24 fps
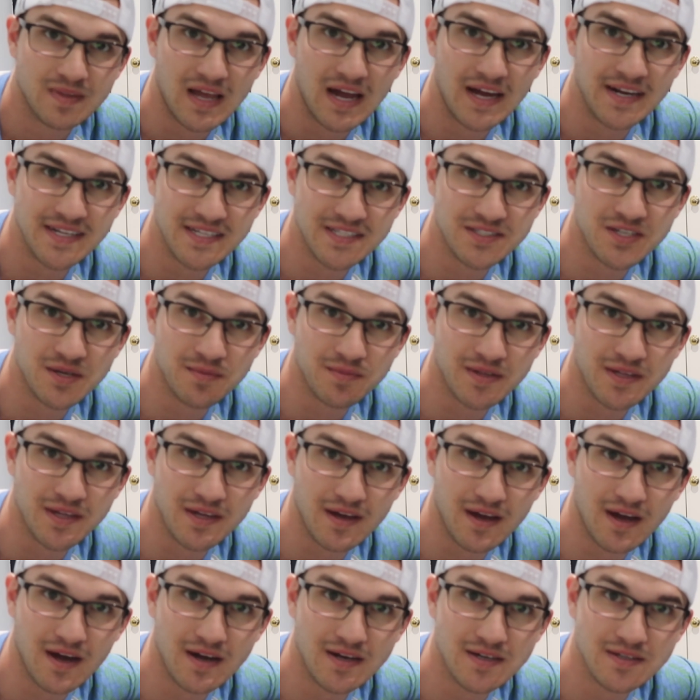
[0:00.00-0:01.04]
I did something,
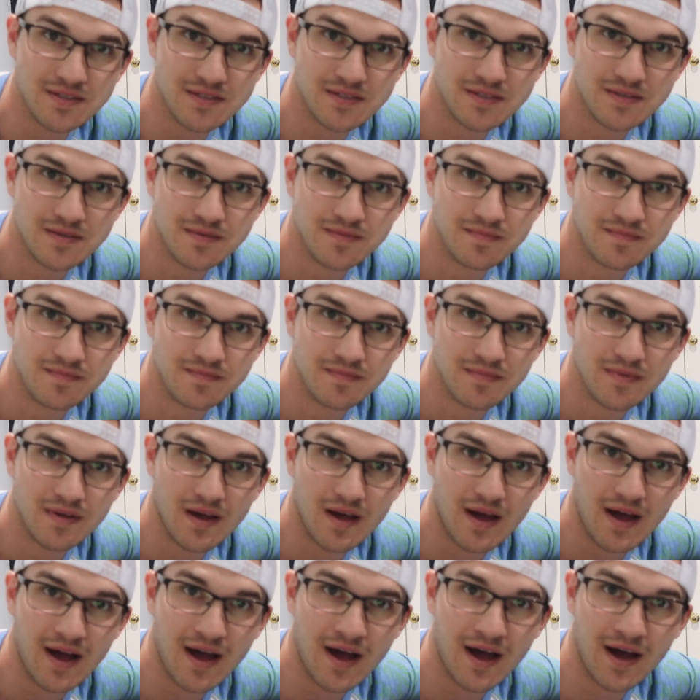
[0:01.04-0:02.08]
guys.
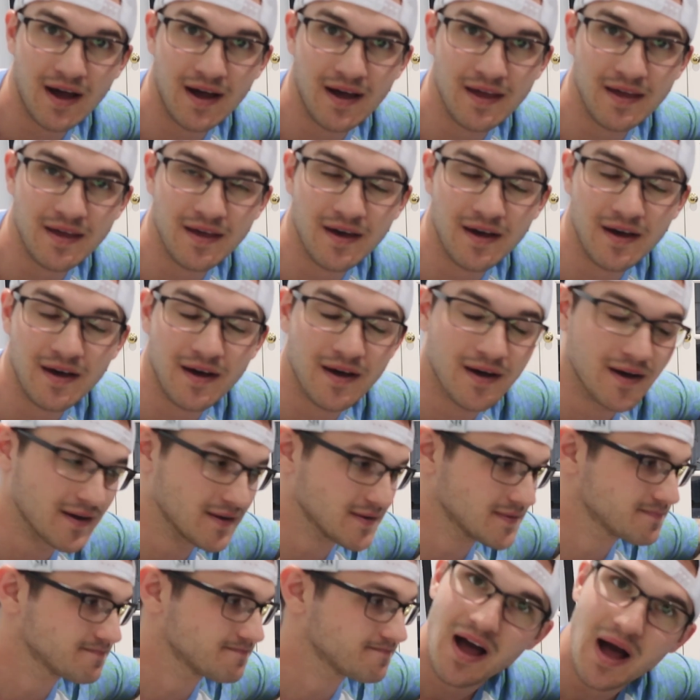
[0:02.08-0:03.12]
I
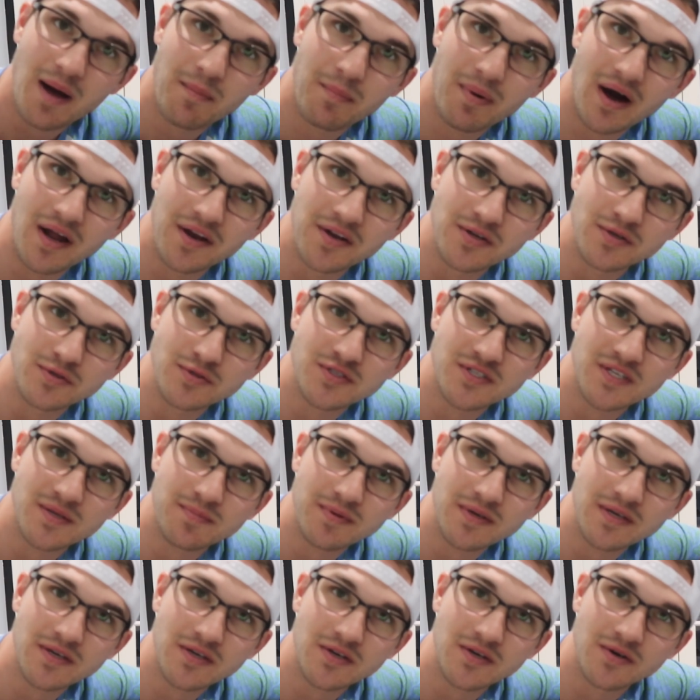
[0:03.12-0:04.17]
bought a new
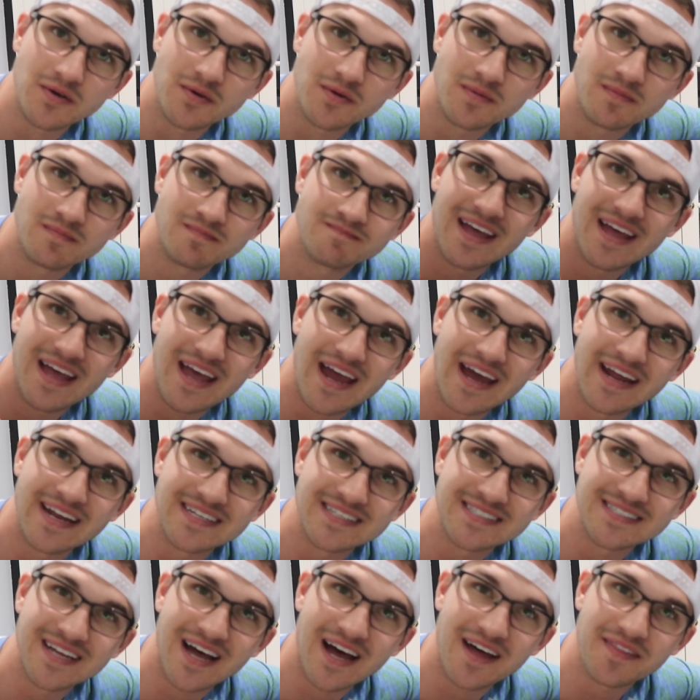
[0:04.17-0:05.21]
CPU, and
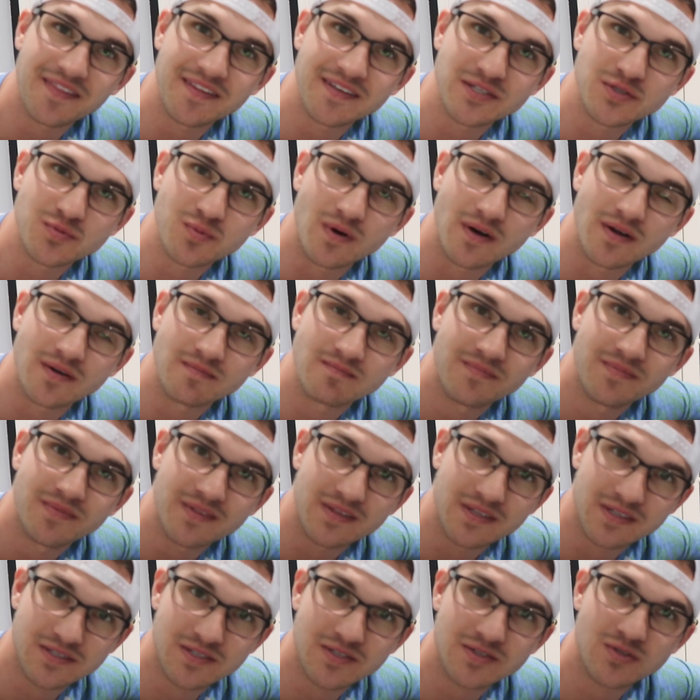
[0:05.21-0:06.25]
it's not this one.
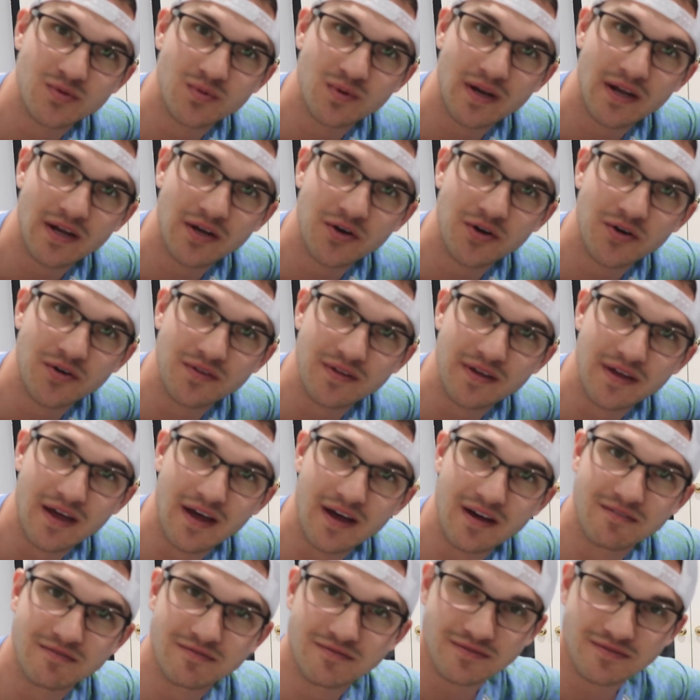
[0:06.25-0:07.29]
This is the one I currently have.